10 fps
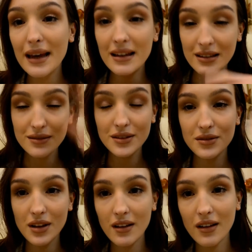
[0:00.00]
and
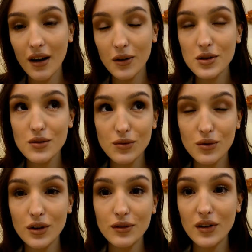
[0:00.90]
15 hours
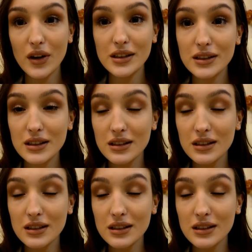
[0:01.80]
for the rest,